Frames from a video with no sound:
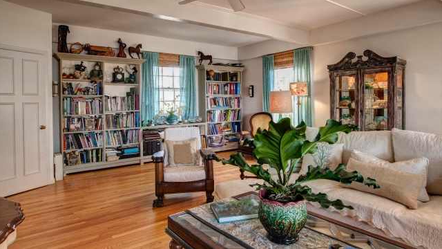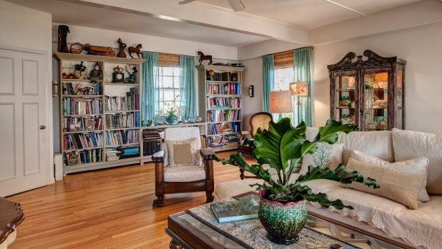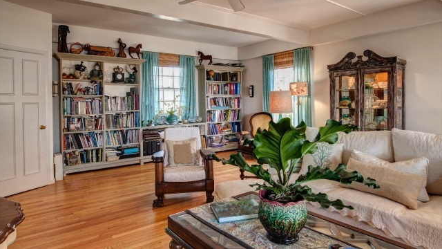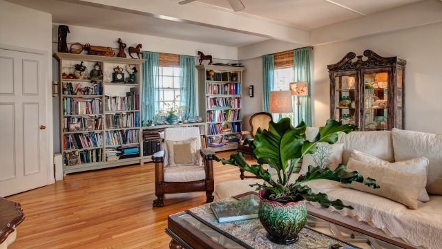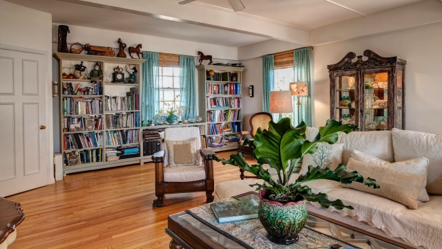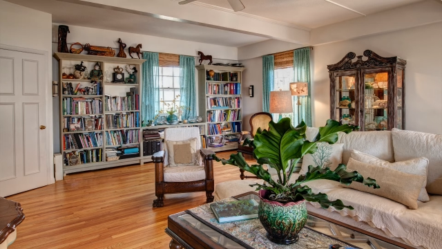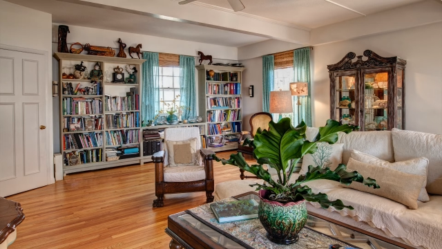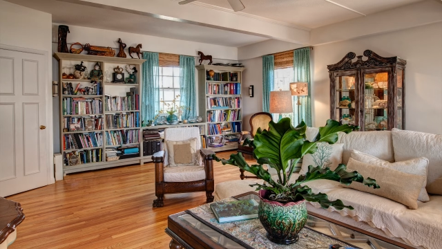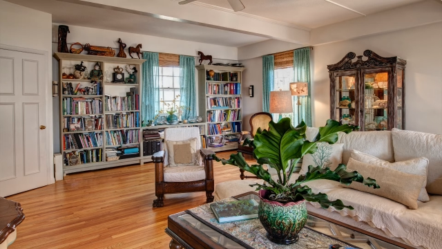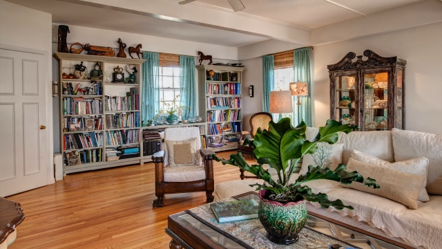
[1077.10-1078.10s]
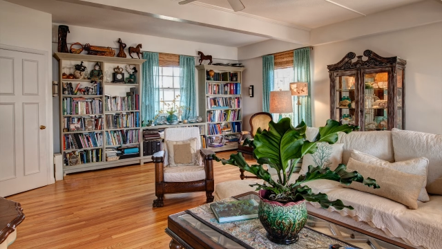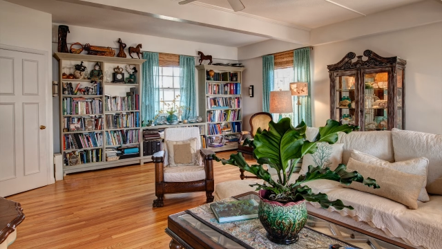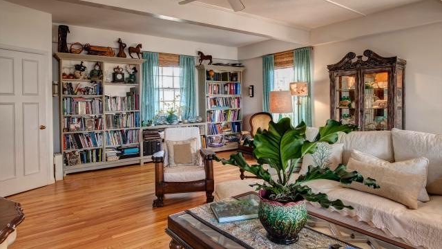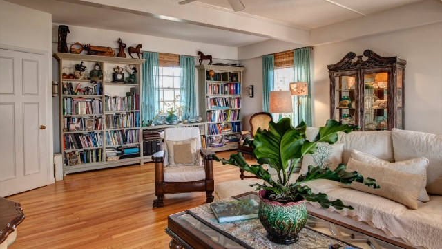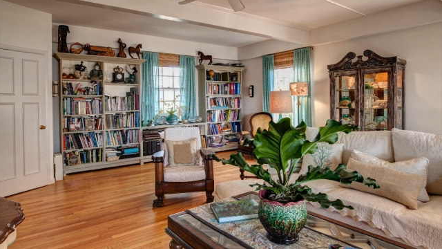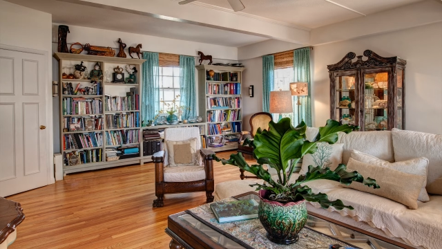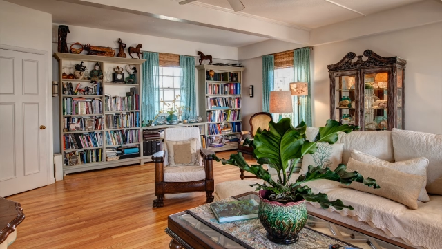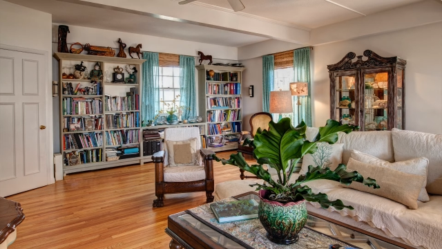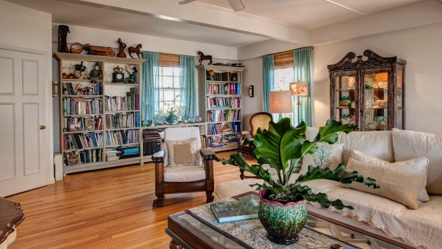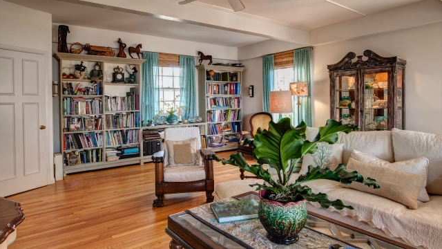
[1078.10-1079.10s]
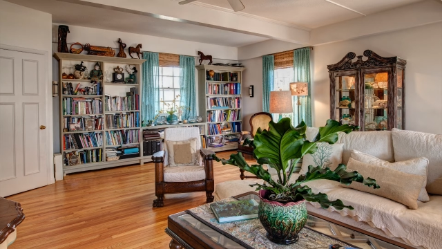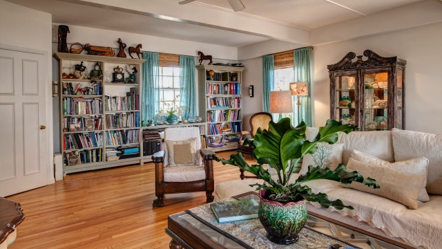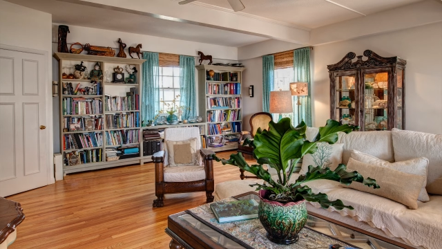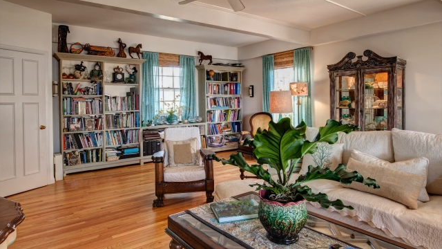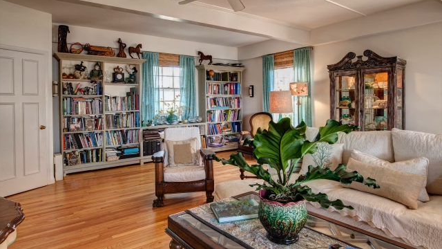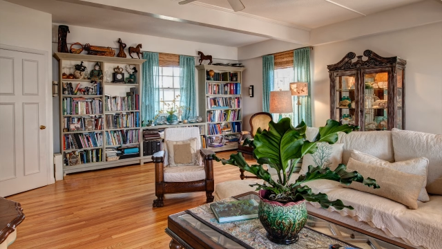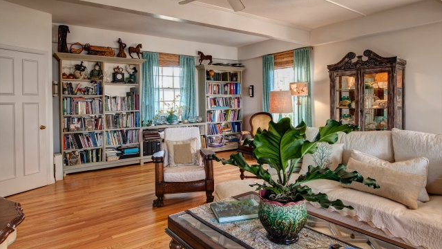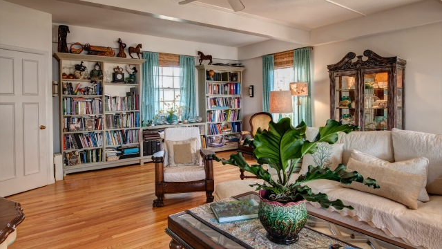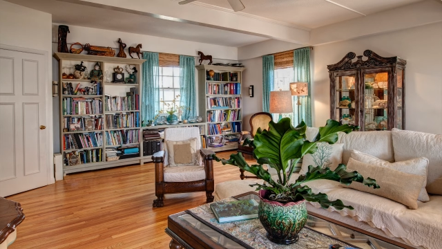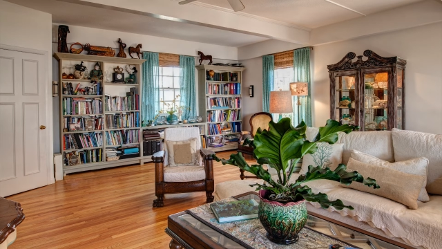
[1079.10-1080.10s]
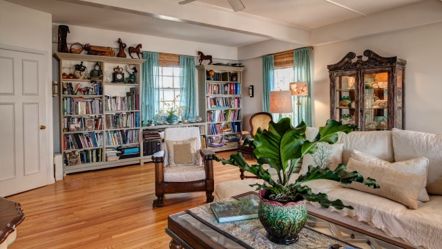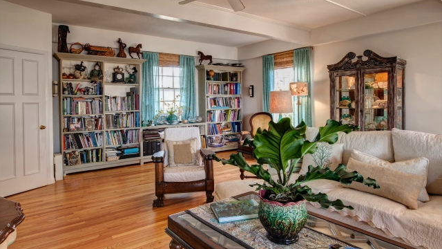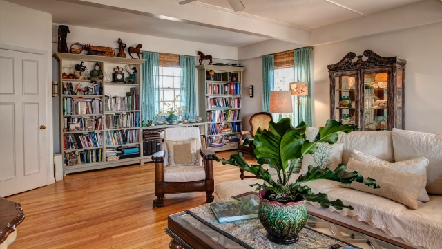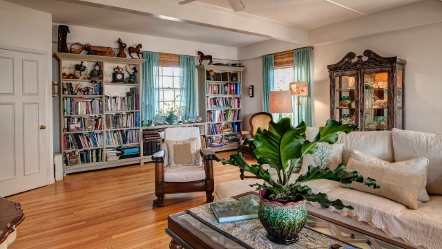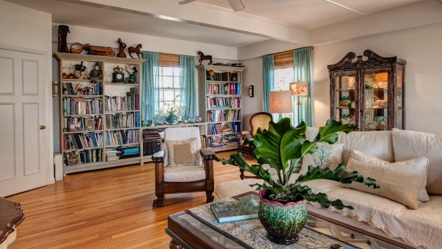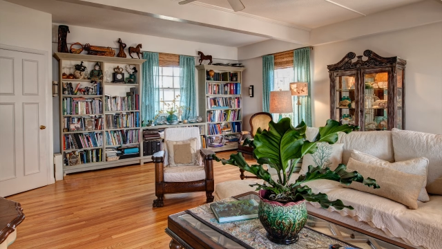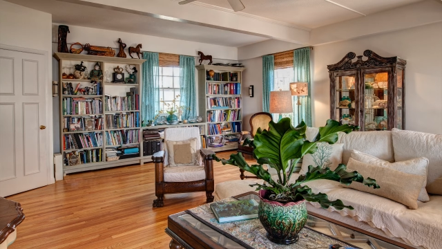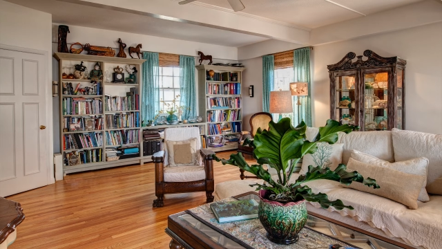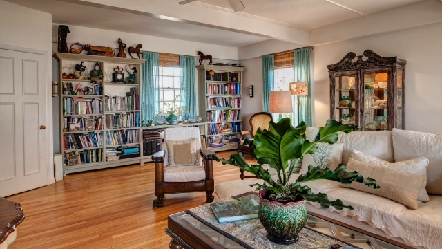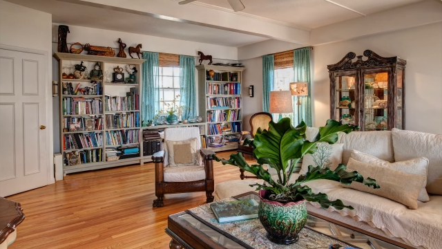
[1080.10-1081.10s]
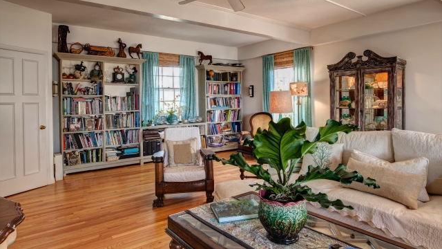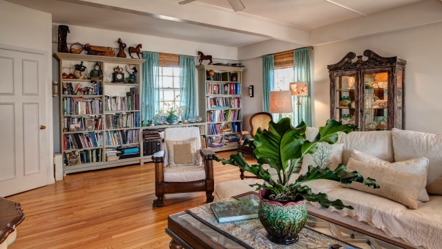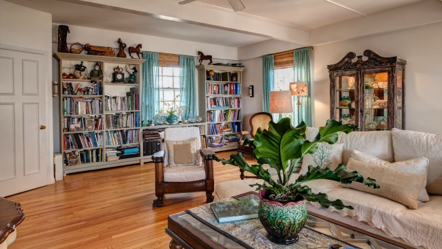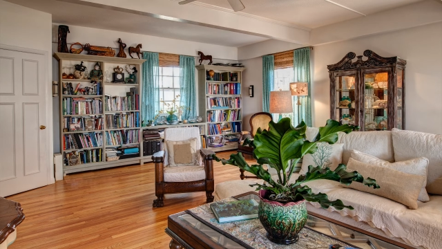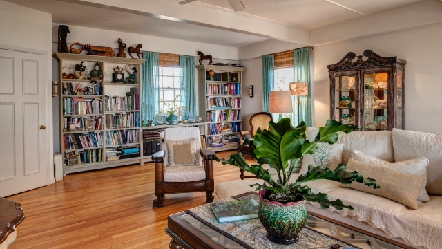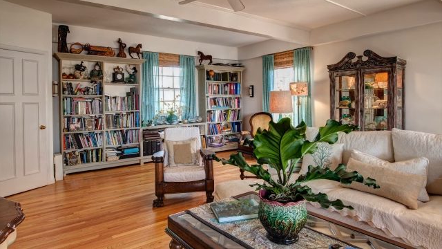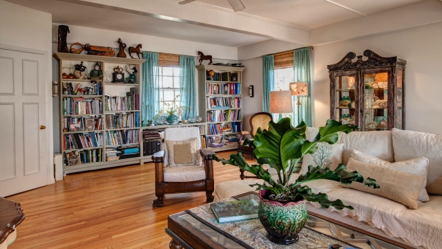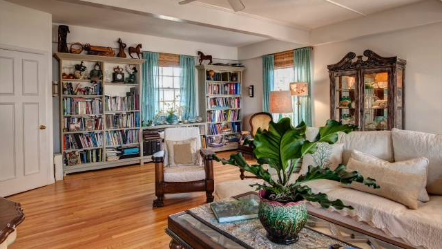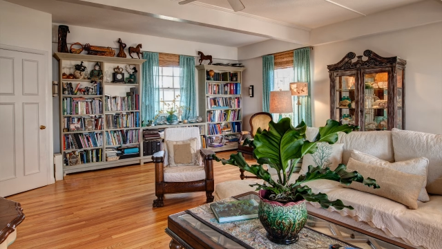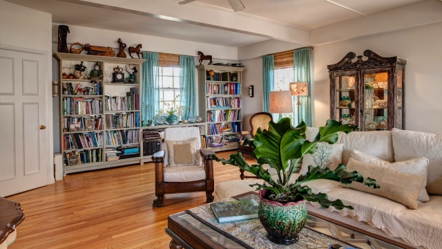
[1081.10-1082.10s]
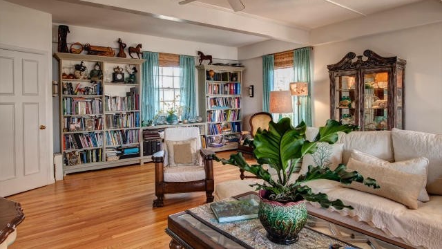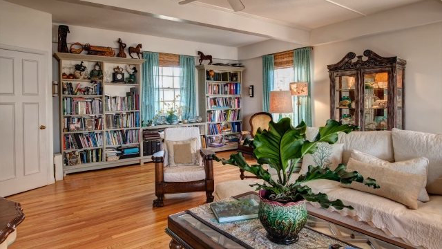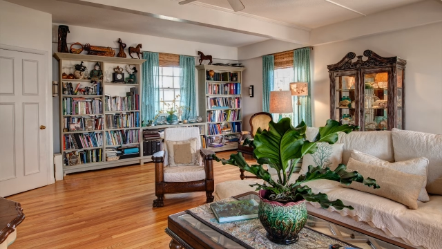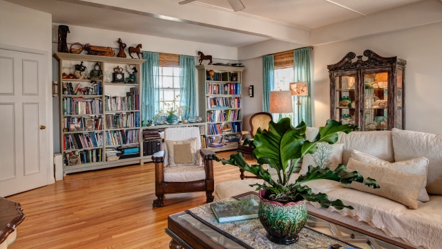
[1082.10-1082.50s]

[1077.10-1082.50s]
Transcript: No face is visible, so there are no lips to read.